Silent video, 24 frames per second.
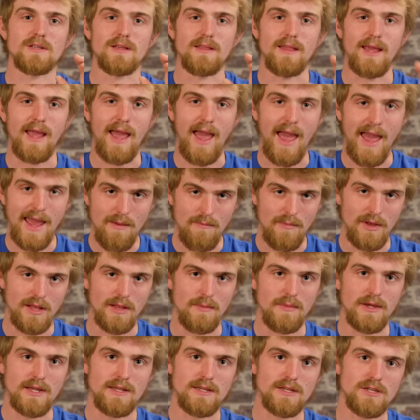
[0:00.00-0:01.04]
to the
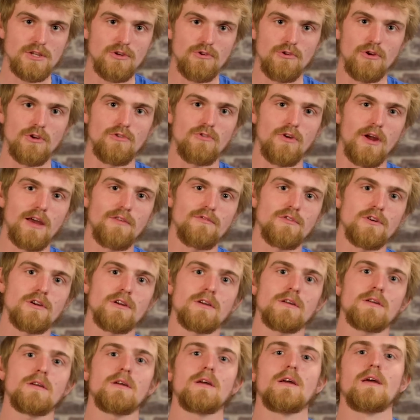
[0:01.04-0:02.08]
8mm screwdriver,